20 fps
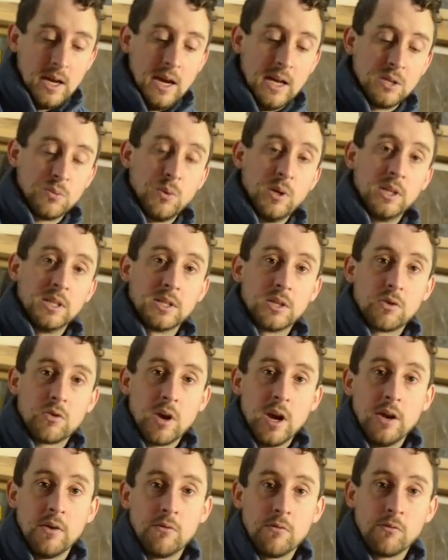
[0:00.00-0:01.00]
as well as
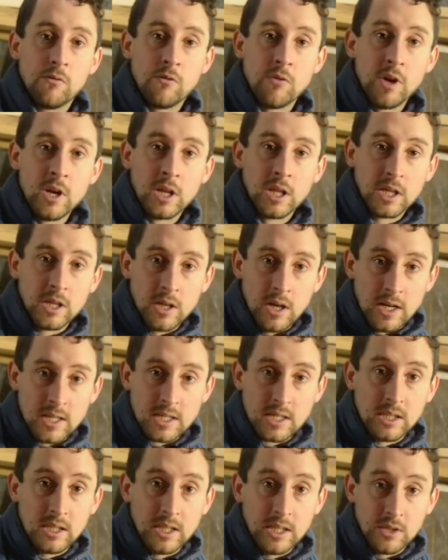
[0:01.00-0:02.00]
create really nice
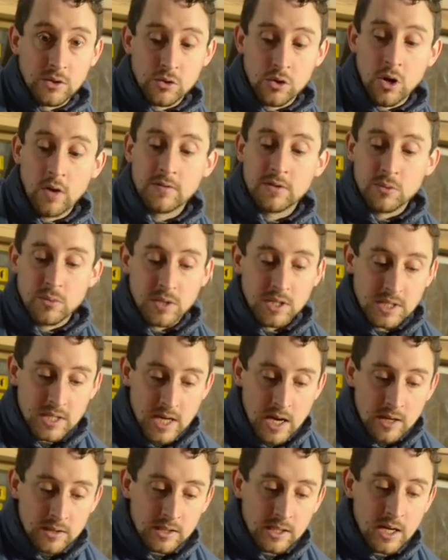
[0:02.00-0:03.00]
clean troughs with a
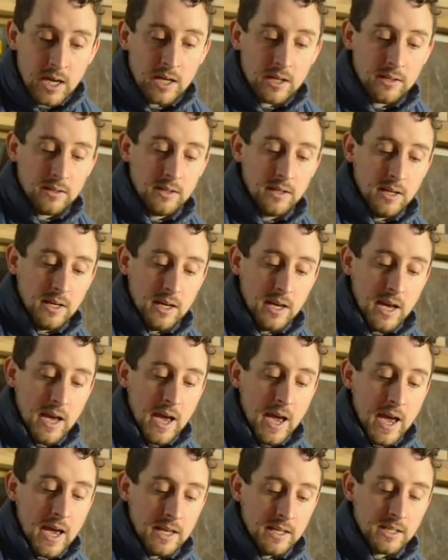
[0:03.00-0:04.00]
downcut.
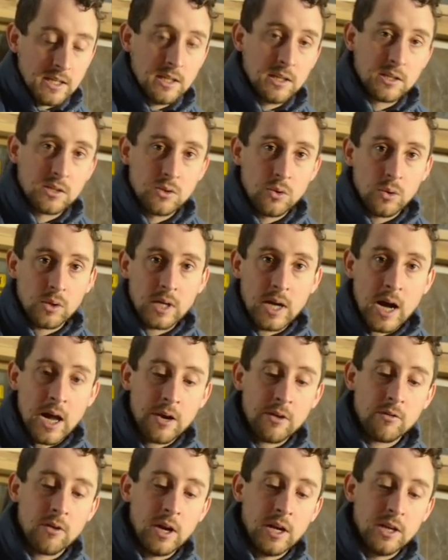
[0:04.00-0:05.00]
And in the
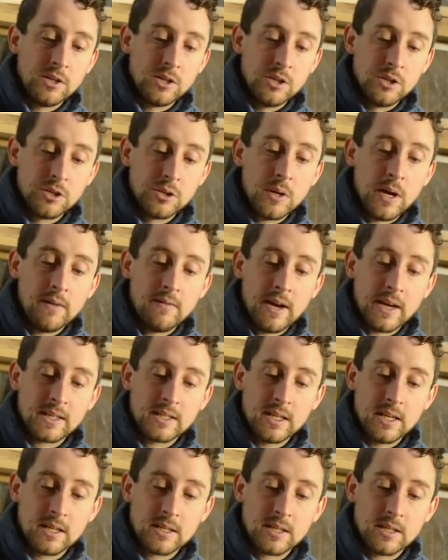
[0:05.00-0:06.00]
Torquata range, you do have
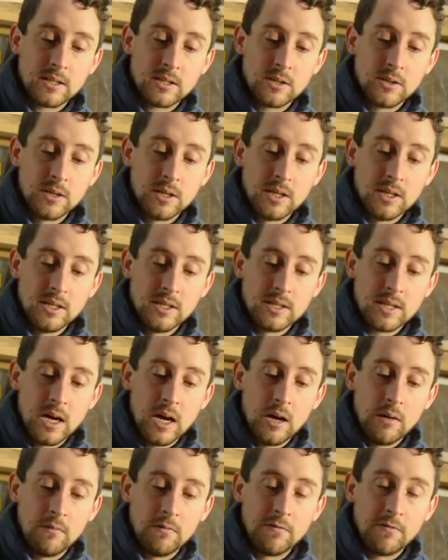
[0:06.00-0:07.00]
access to these
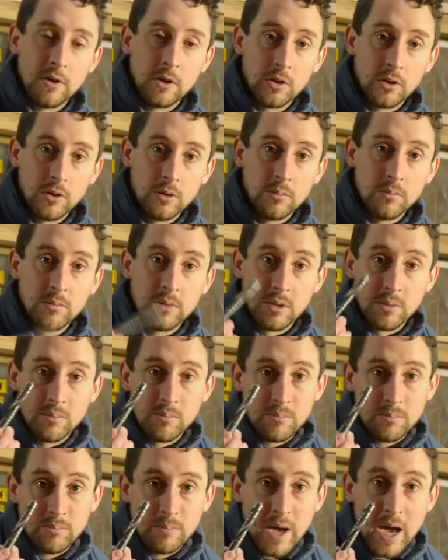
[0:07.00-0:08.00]

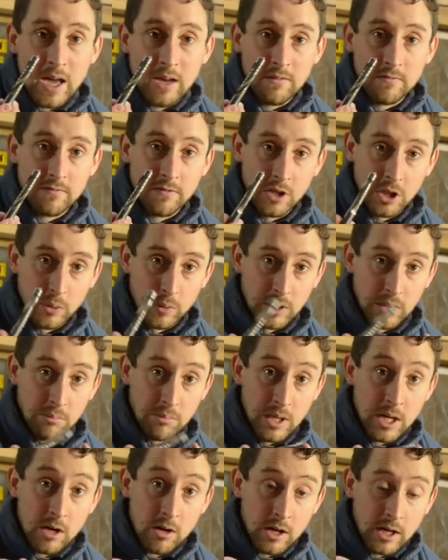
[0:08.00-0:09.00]
pattern following
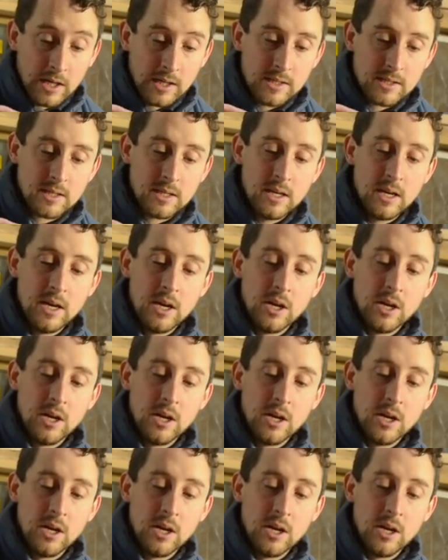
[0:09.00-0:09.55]
bearings,